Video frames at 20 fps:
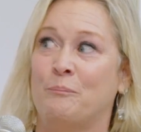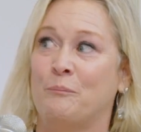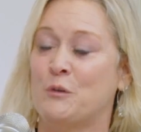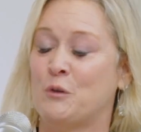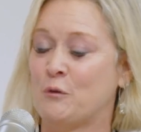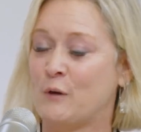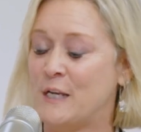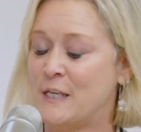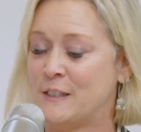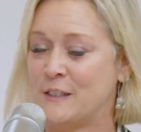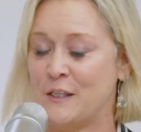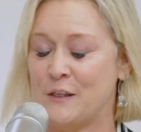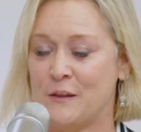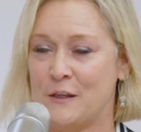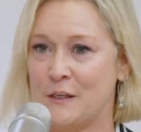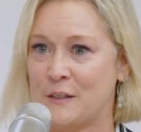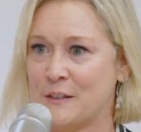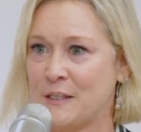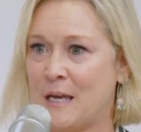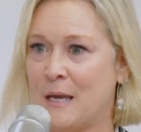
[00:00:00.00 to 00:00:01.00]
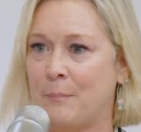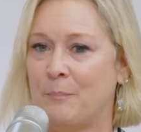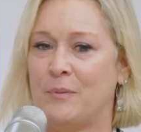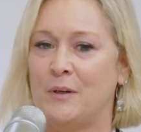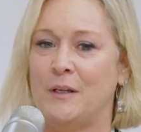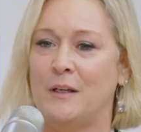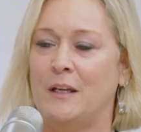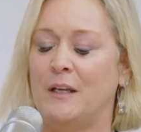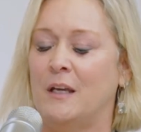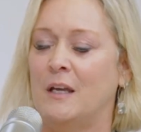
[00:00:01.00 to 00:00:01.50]
crazy things
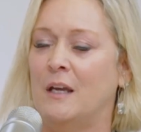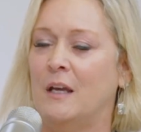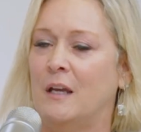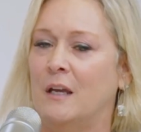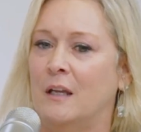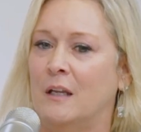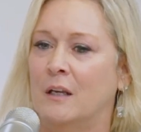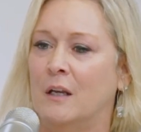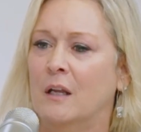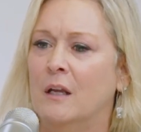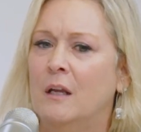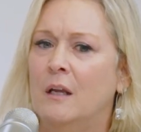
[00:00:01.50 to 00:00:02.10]
happening. And